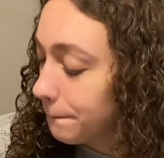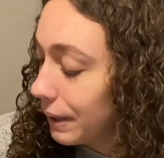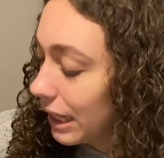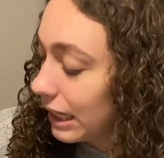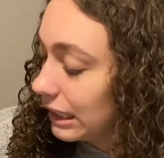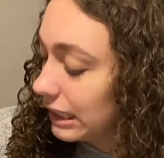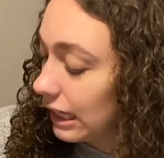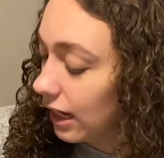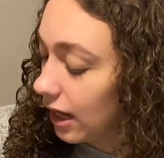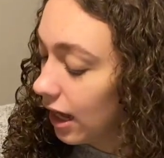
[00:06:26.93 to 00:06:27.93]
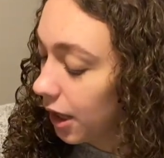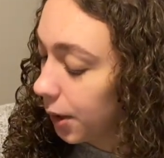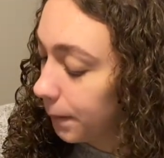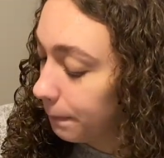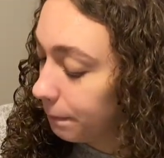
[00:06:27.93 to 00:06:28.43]
But yeah,
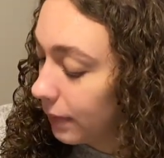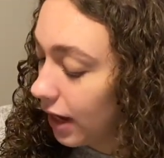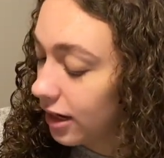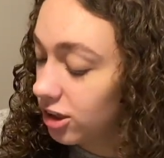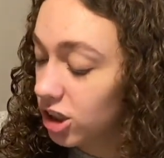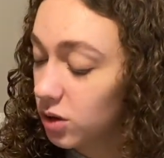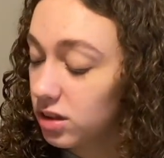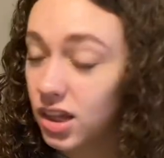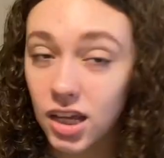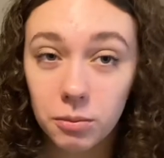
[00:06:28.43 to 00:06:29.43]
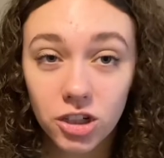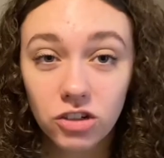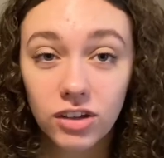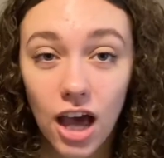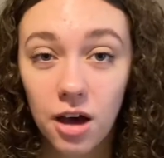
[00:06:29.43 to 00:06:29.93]
um, I just know it's like a bunch
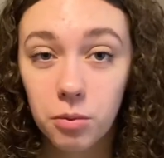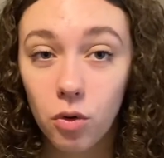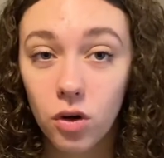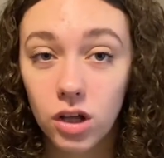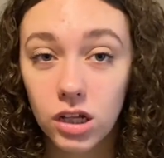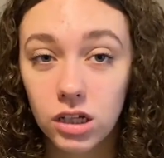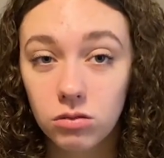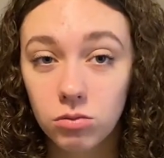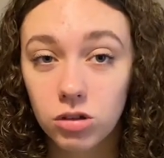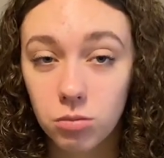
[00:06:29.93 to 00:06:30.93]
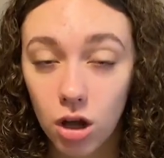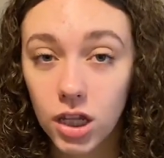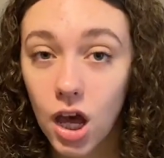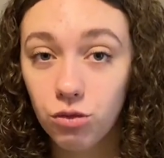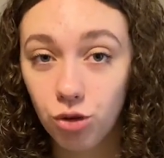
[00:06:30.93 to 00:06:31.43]
of cowboy small
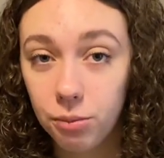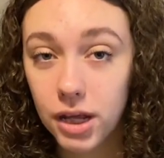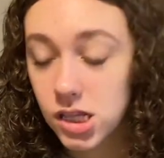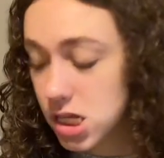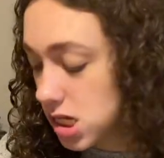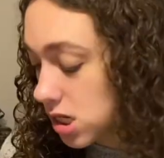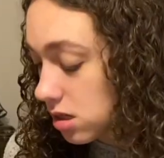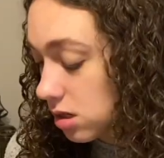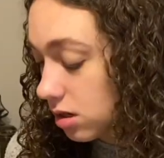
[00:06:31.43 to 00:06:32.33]
town romances.